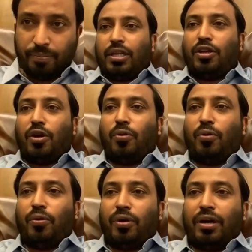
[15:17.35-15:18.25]
Till
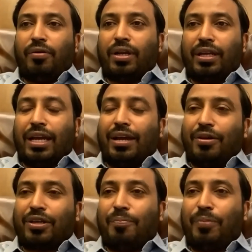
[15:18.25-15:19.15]
now,
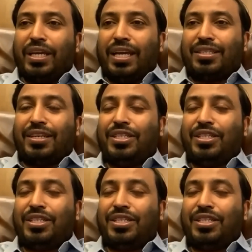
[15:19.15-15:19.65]
our company has